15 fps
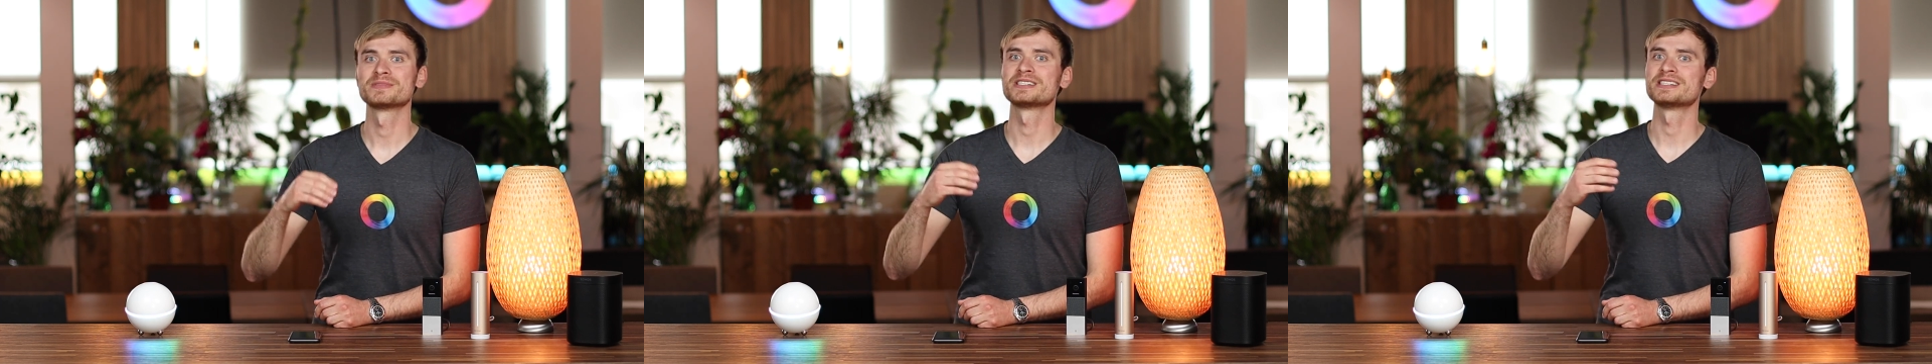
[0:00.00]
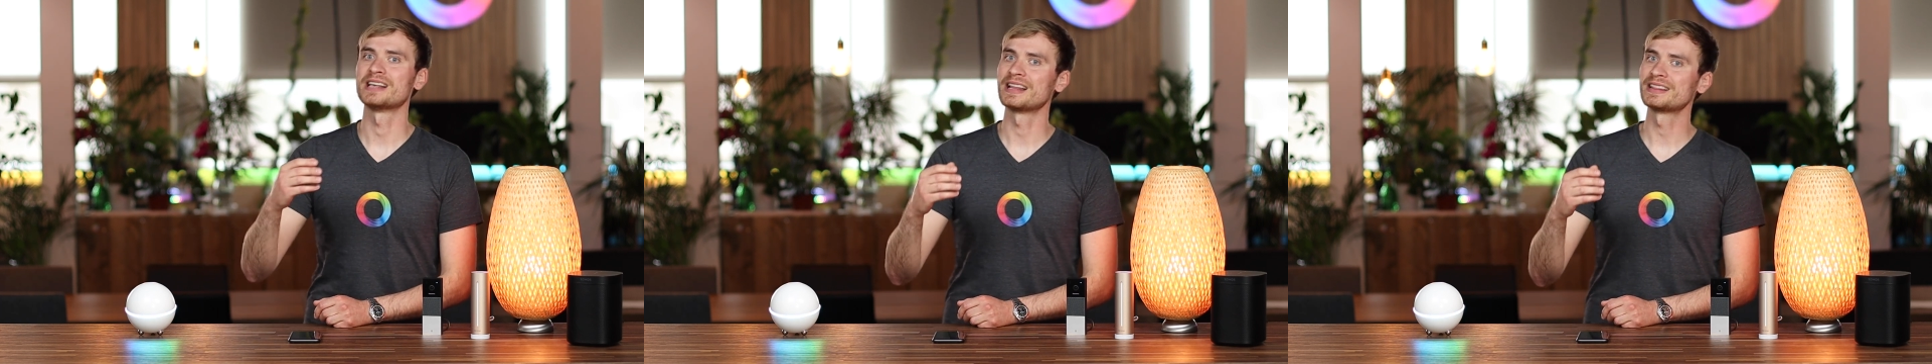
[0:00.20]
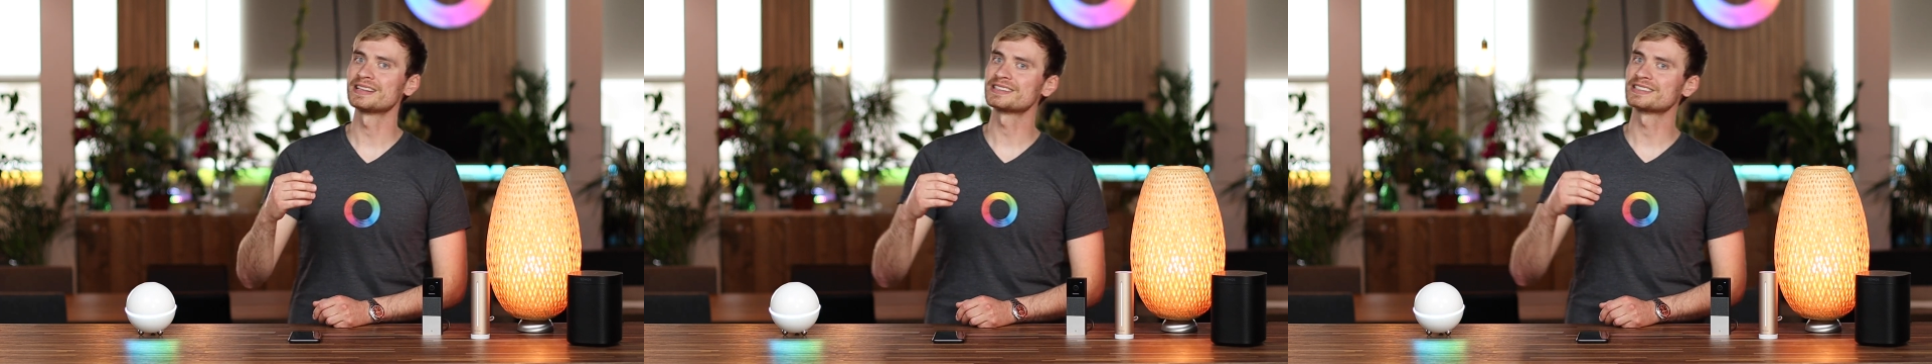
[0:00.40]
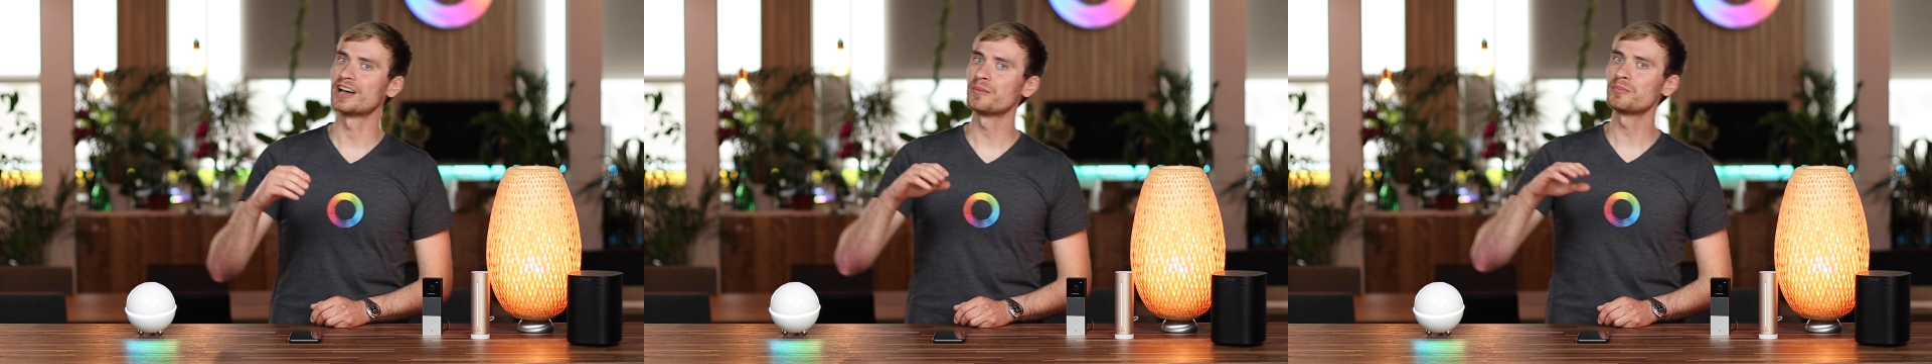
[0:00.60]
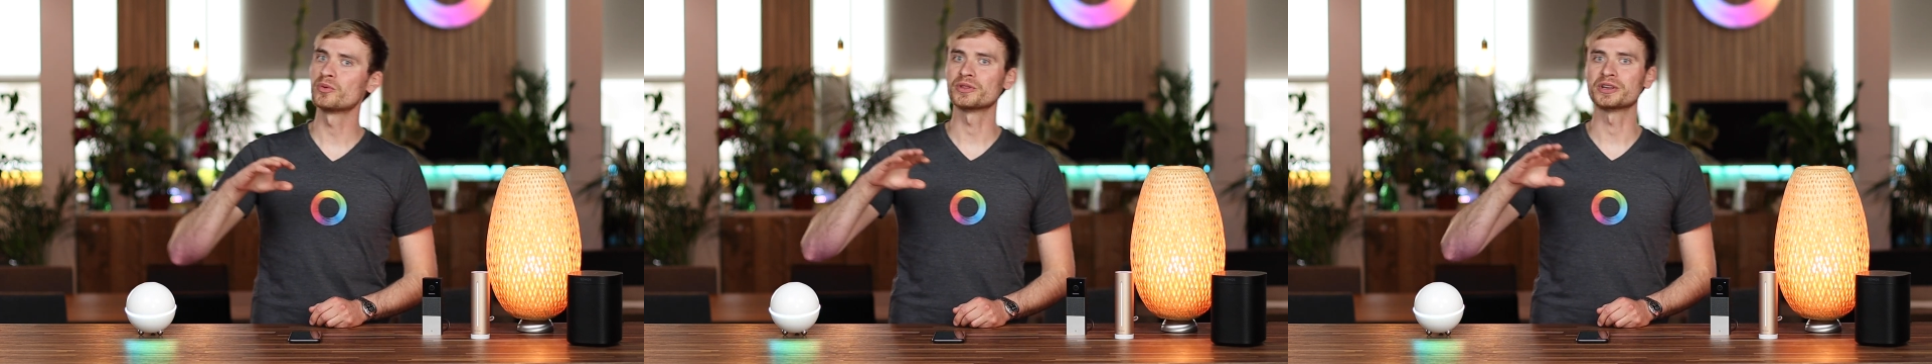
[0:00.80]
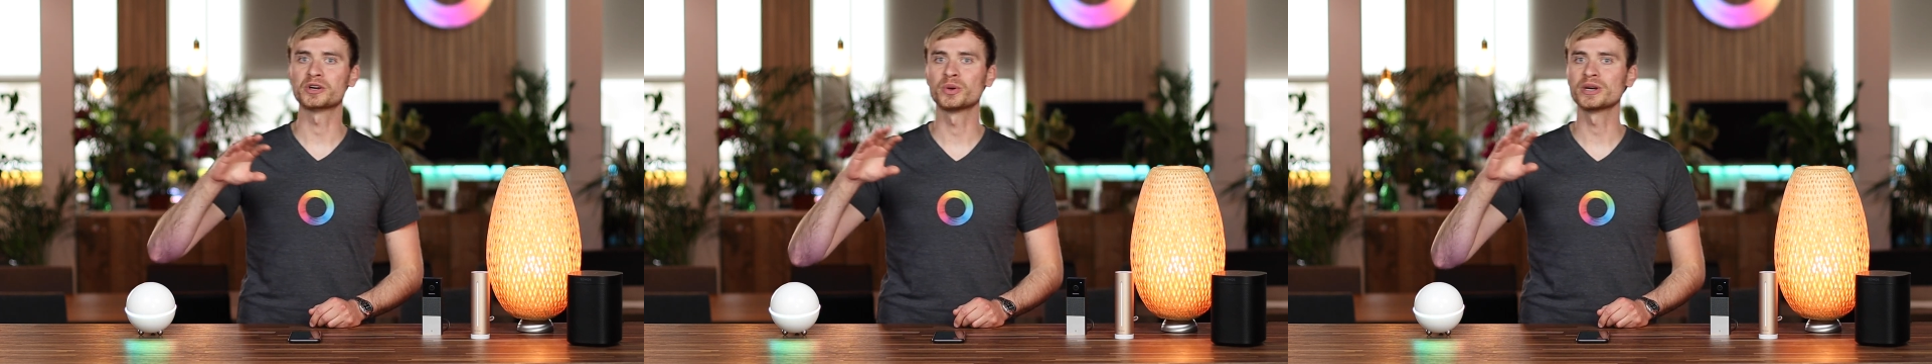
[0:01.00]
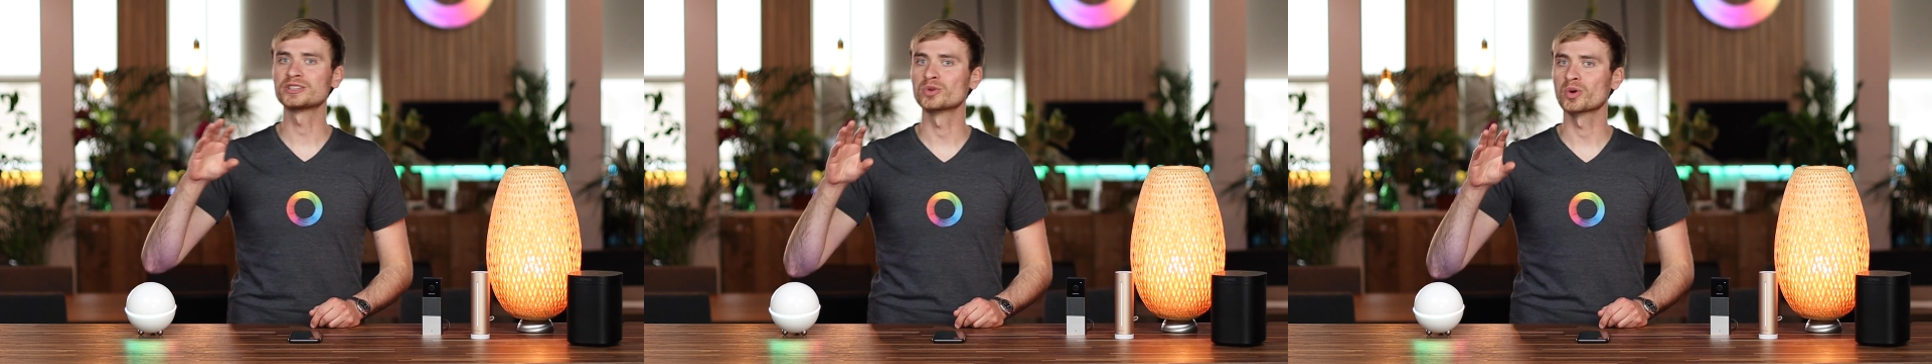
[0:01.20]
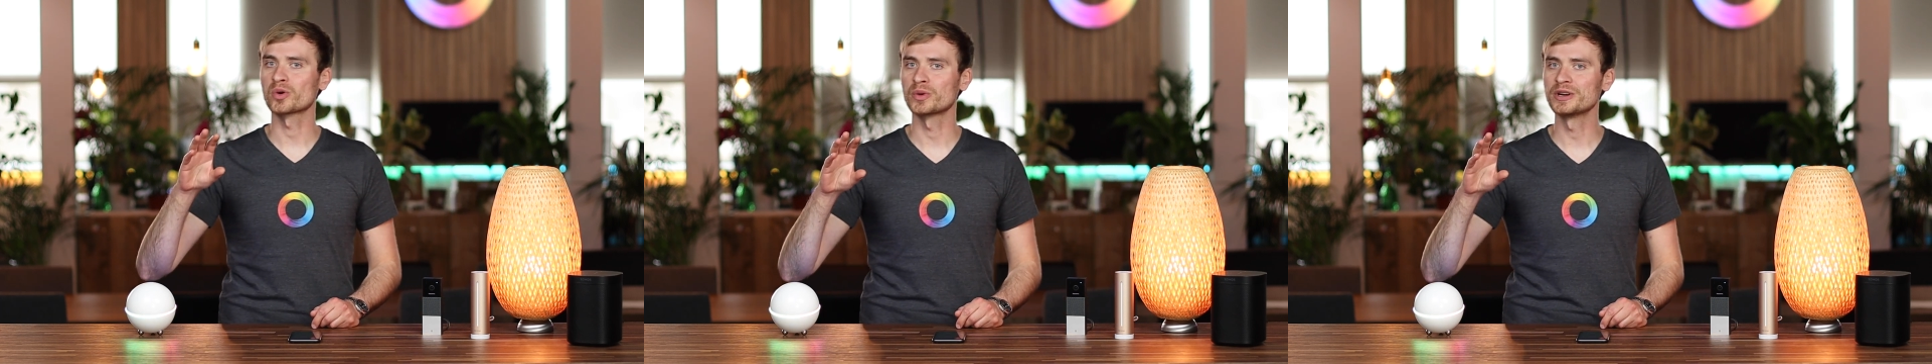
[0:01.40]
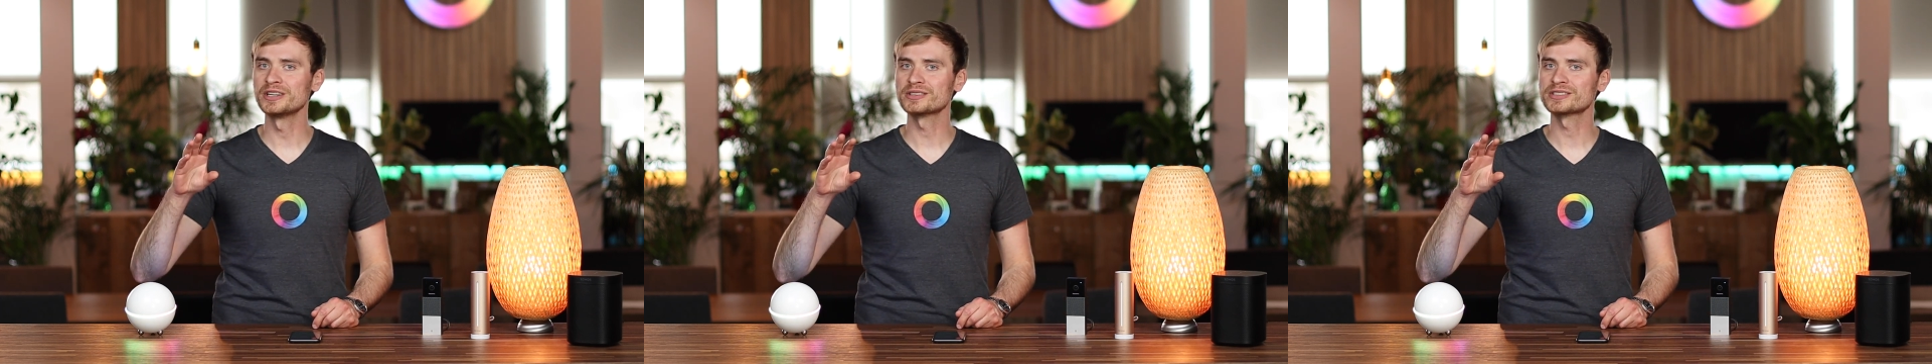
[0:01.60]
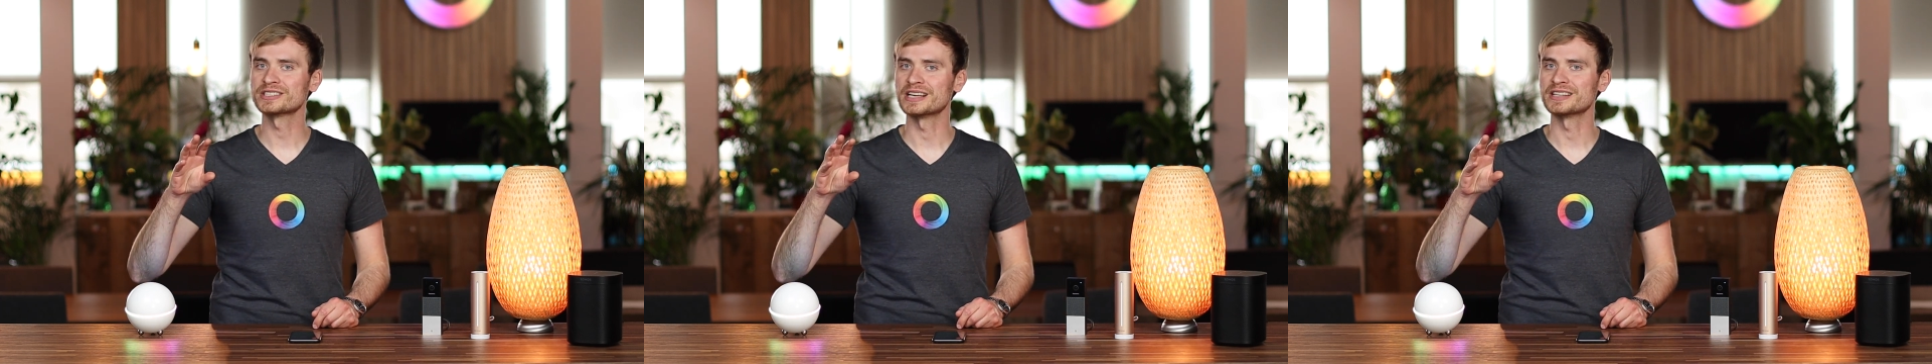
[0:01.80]
set this up with a quick door
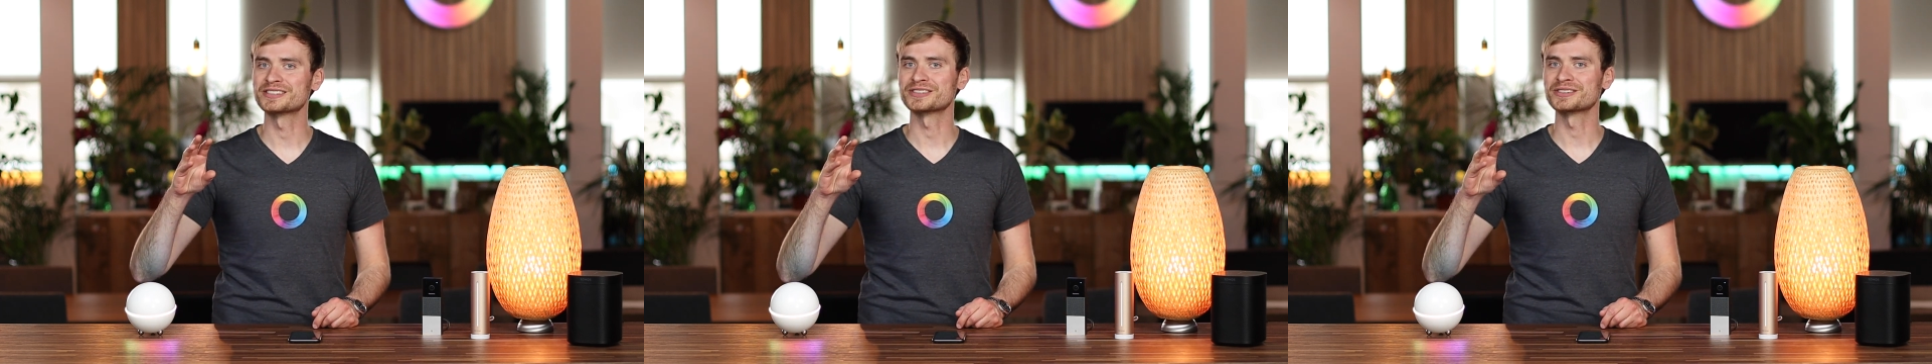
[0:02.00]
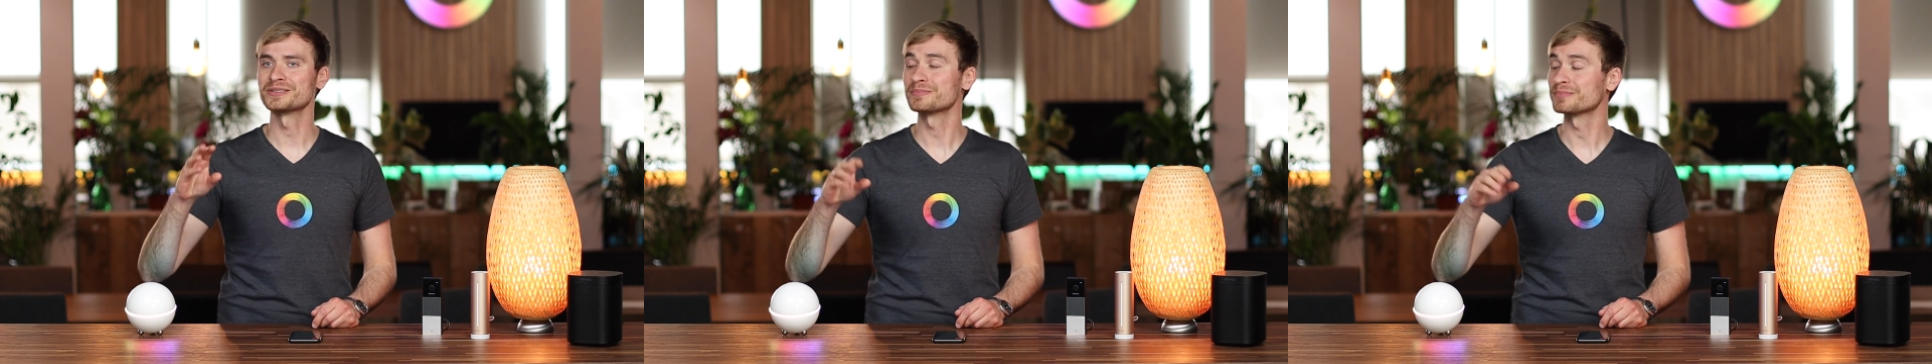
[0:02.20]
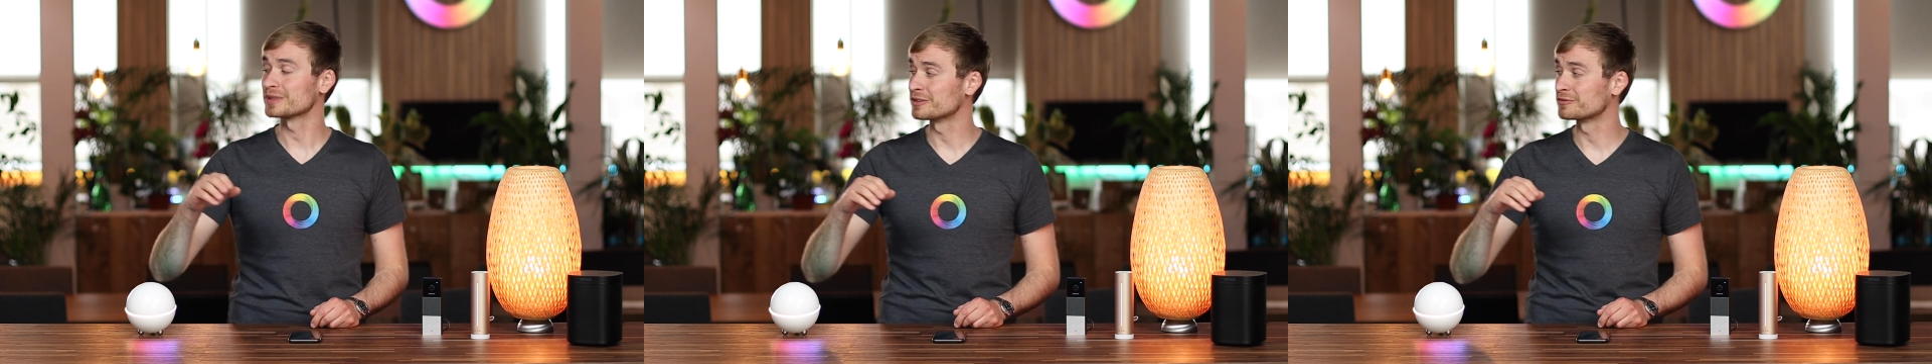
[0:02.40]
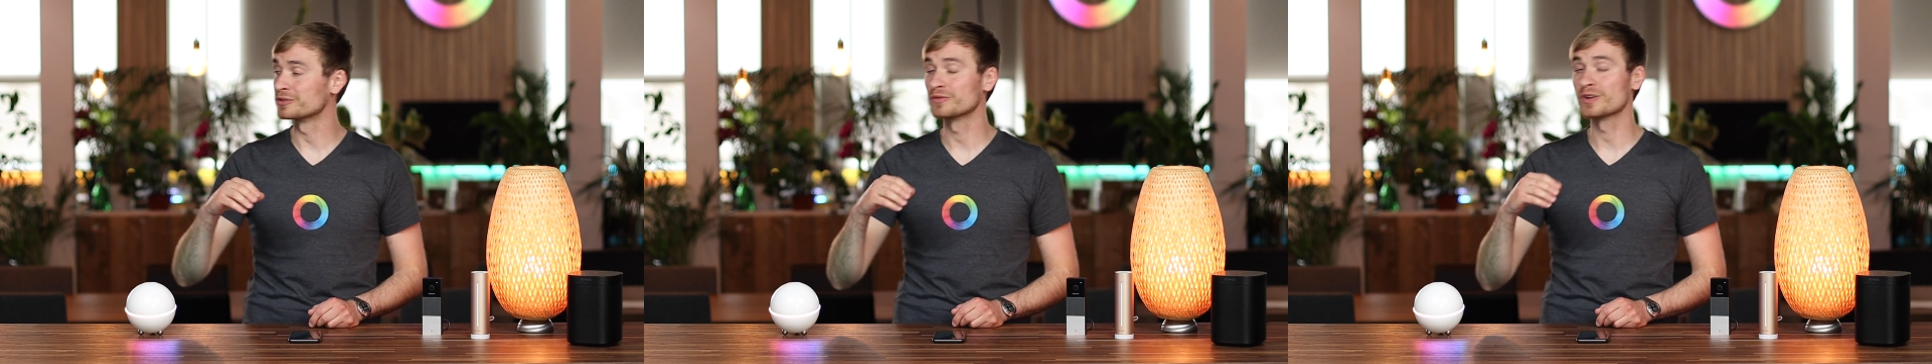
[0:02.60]
window sensor if